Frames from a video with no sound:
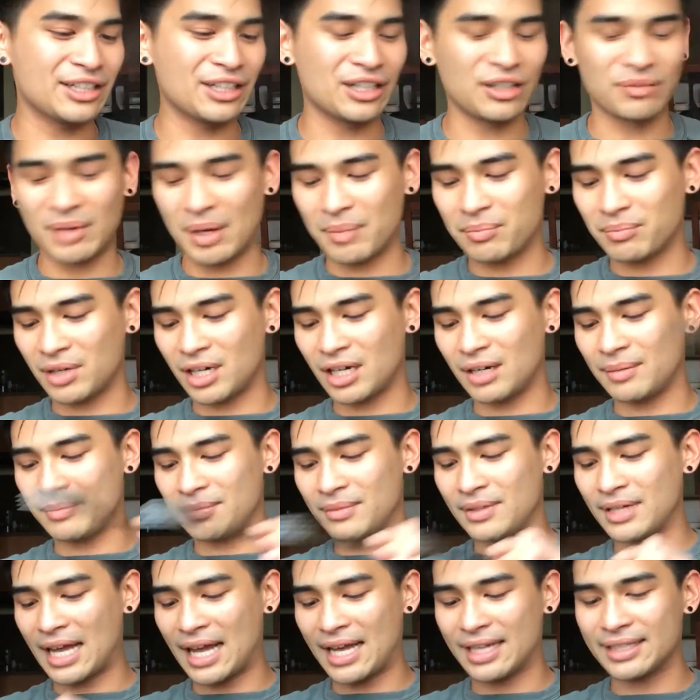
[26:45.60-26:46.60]
Like, you know, my
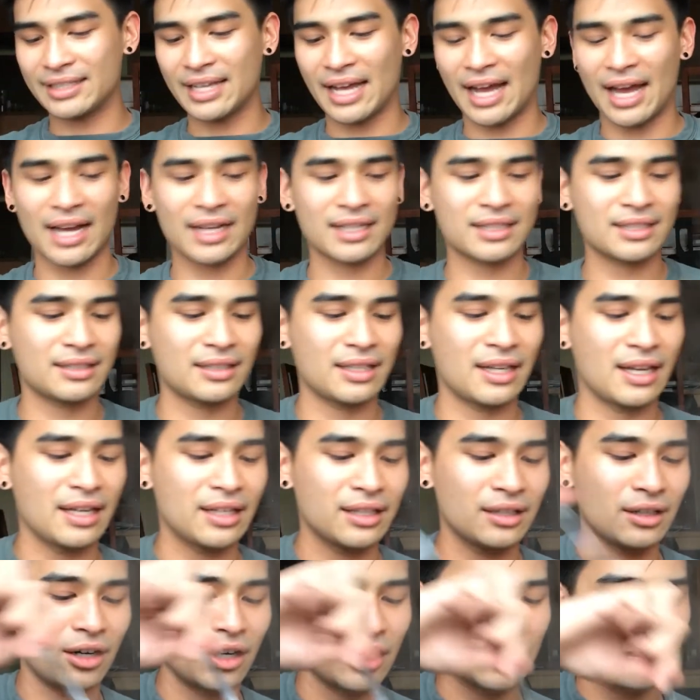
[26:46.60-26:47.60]
mom has an
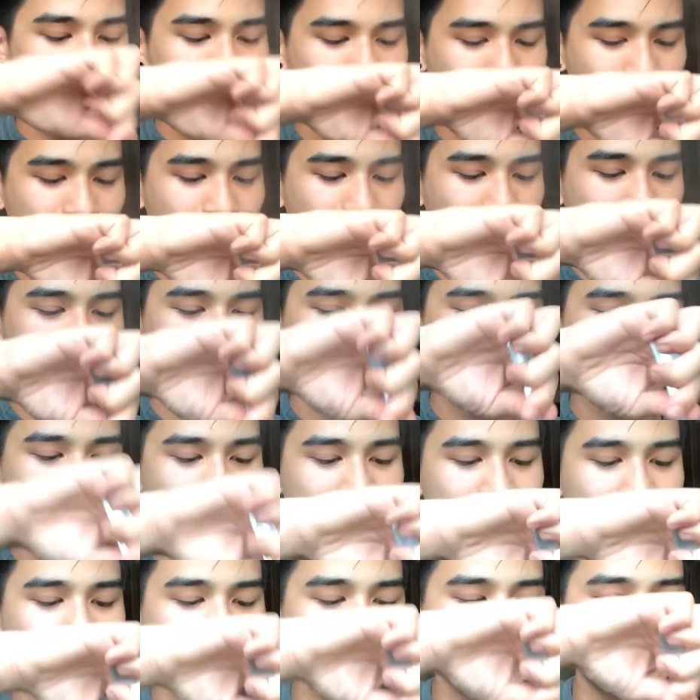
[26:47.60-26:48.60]
accent on
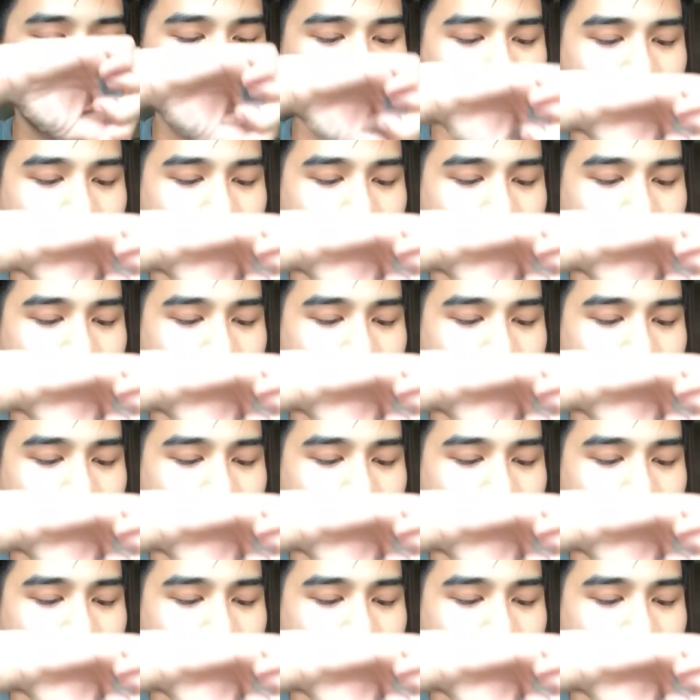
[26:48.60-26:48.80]
point.